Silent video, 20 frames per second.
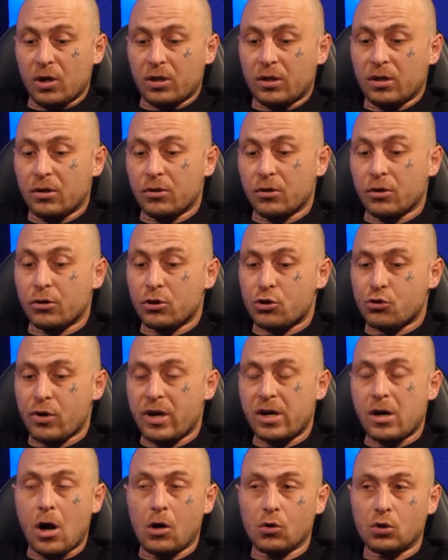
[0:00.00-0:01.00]
like the
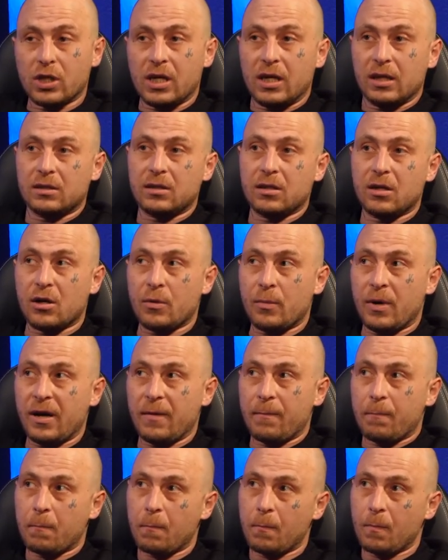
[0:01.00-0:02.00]
street culture, you know what I
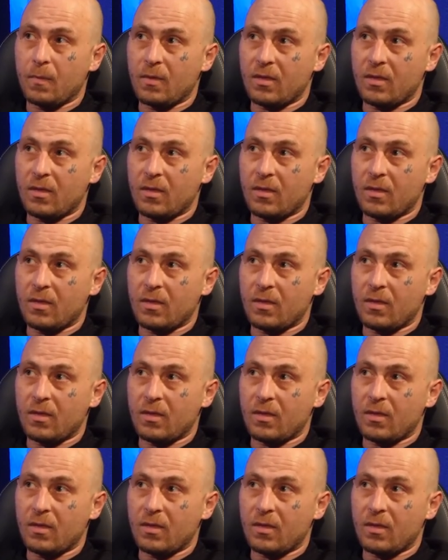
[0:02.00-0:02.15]
mean?